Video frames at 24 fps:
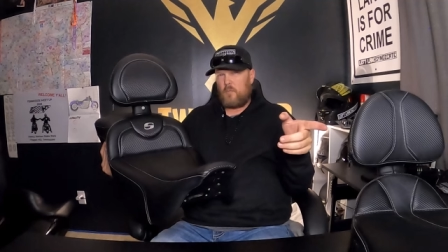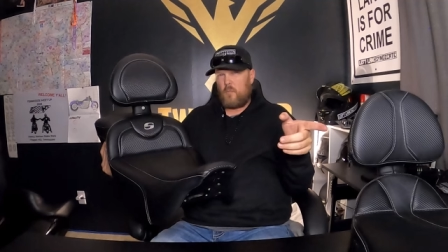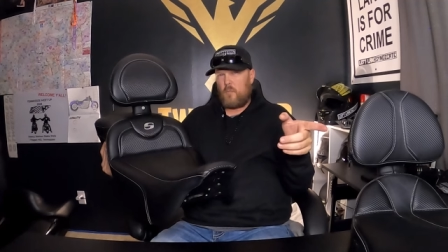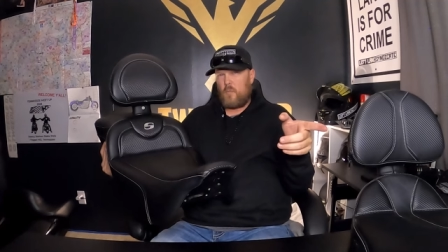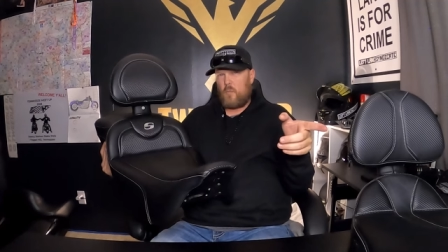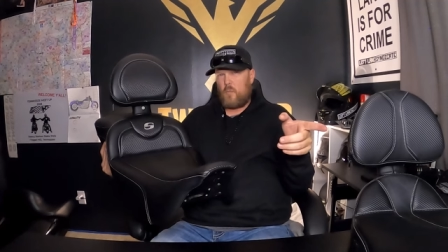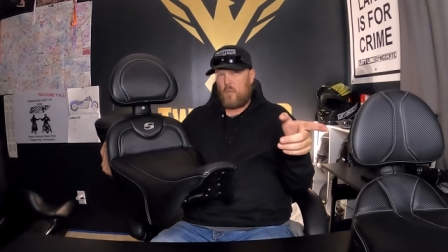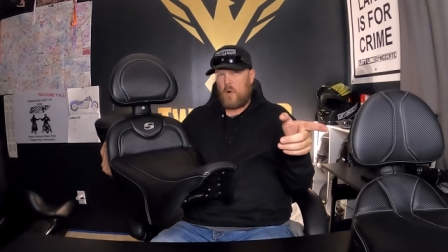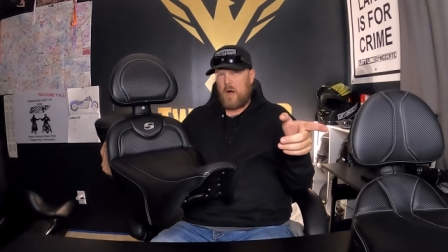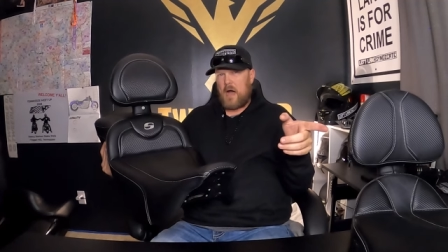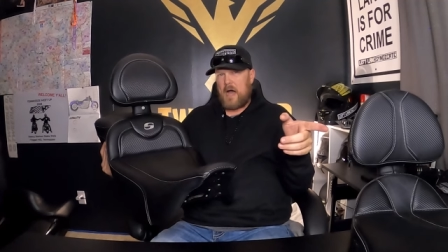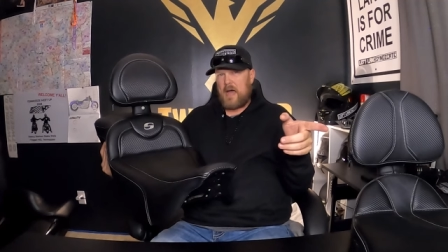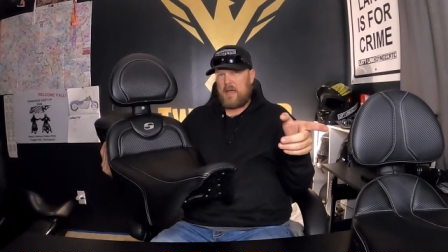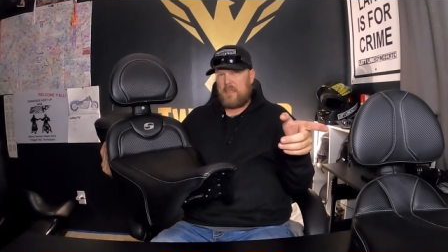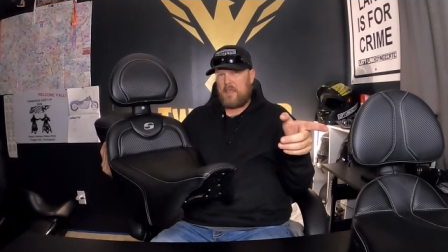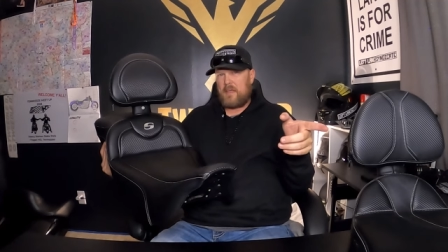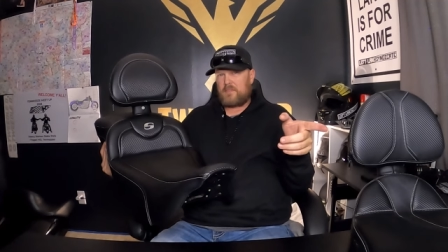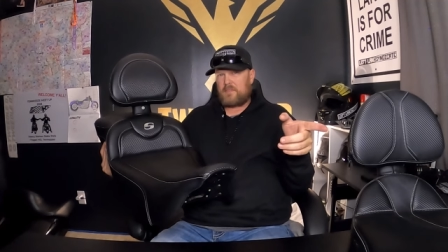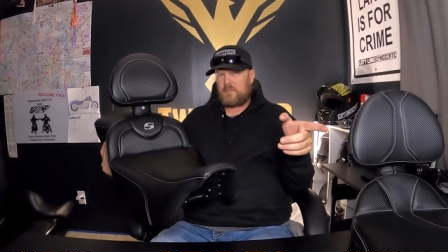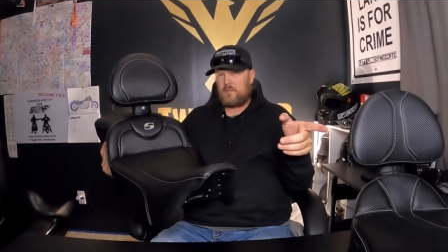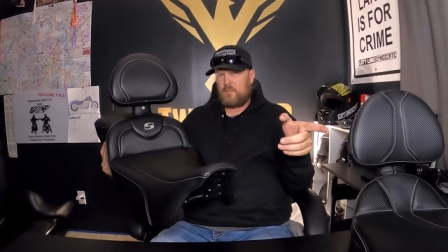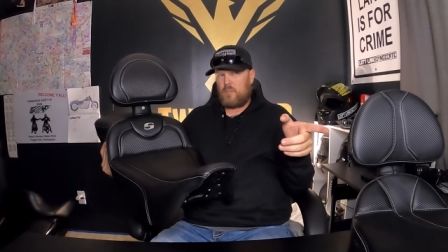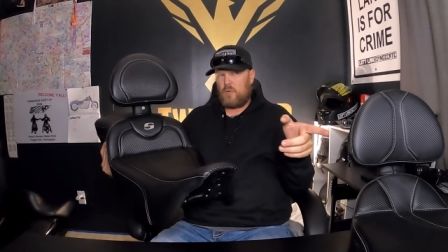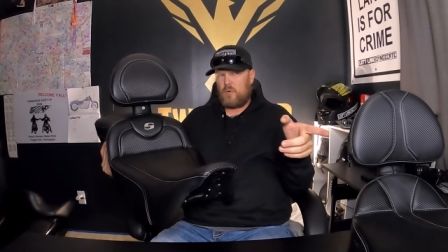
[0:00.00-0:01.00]
why
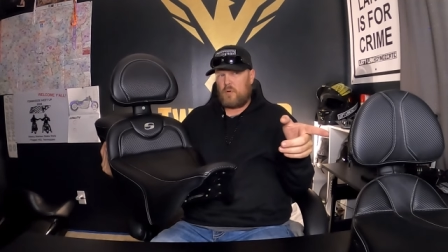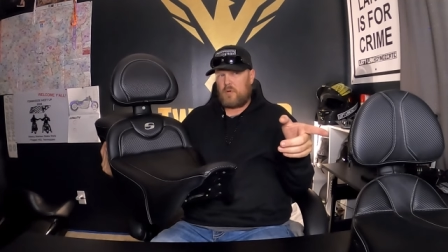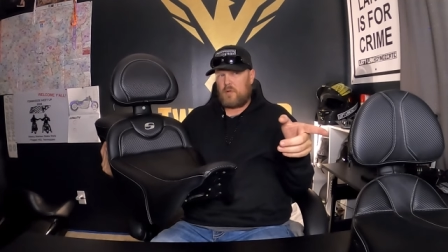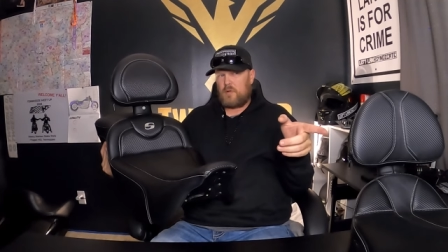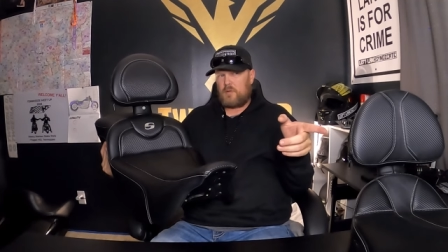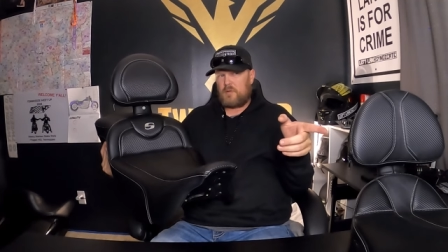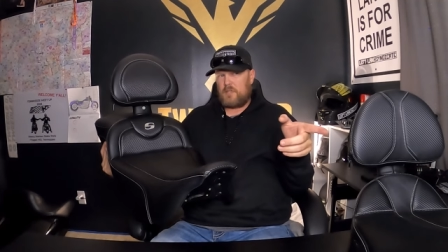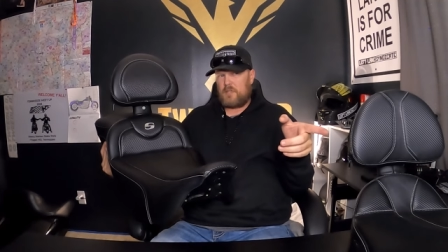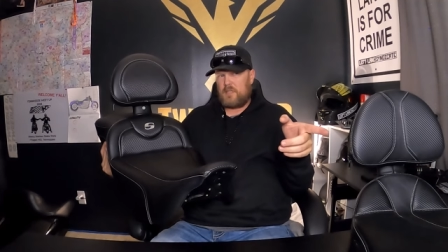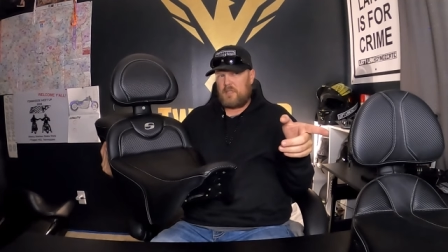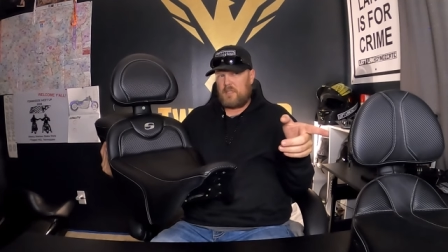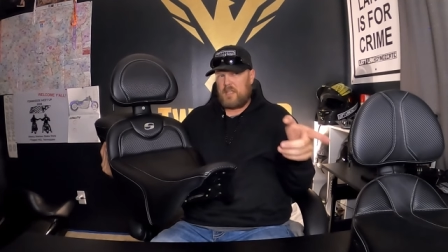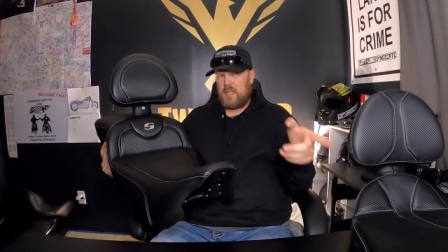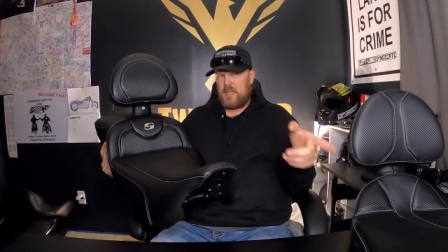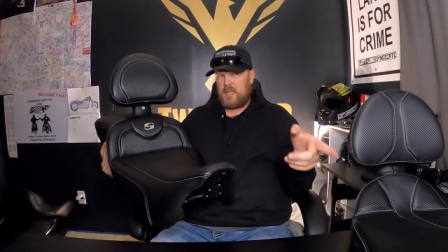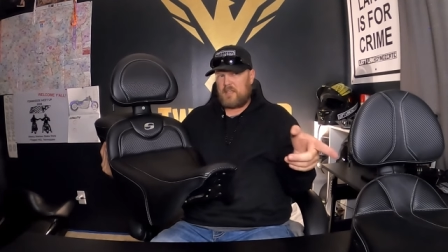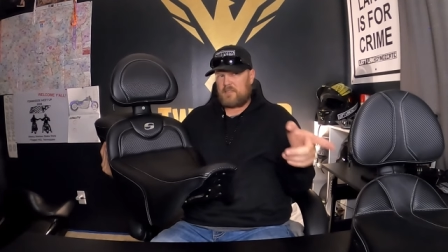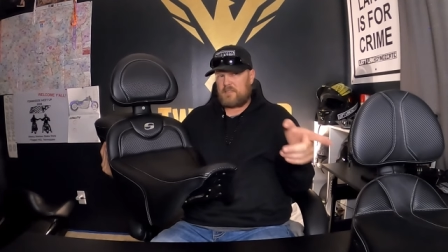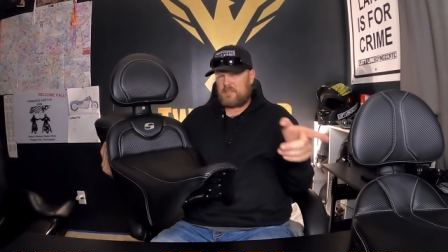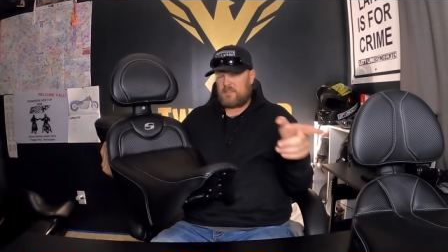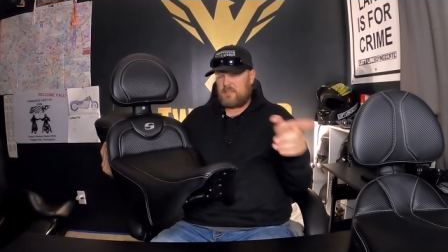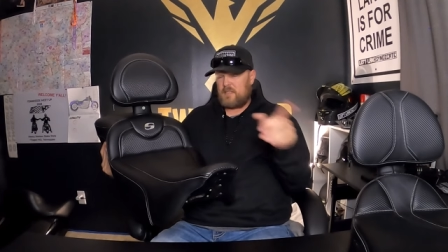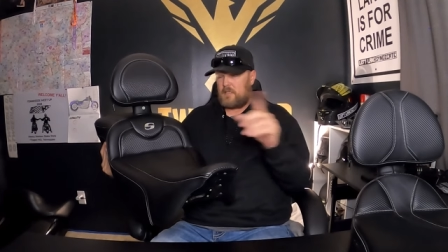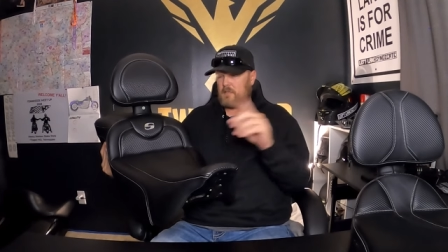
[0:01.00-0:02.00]
that's important on the
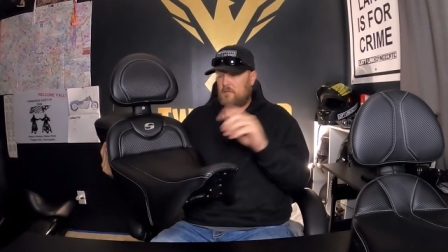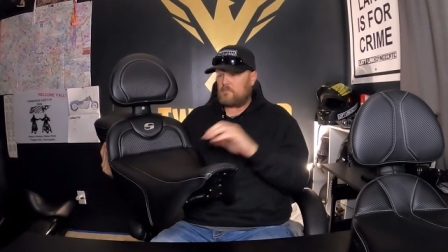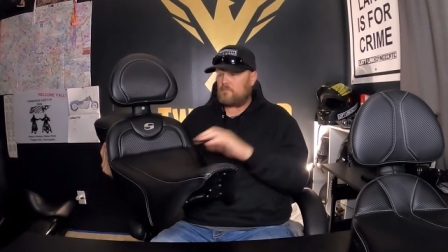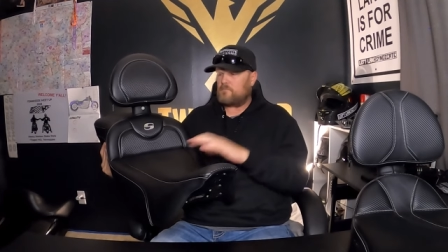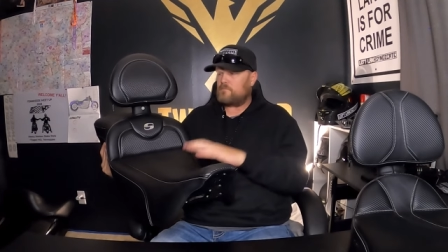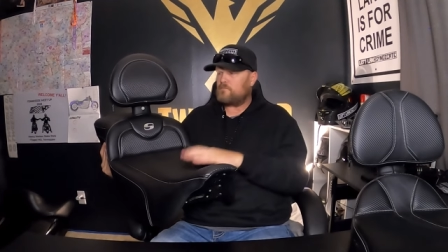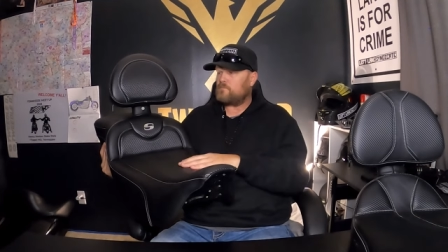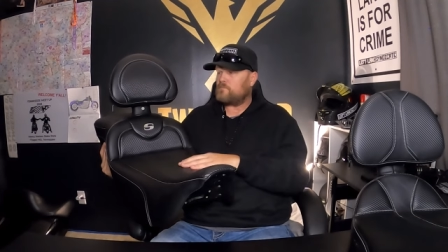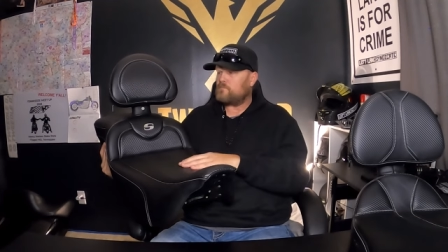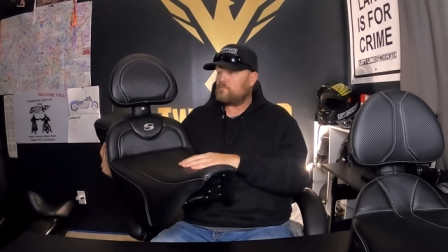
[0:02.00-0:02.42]
next seat.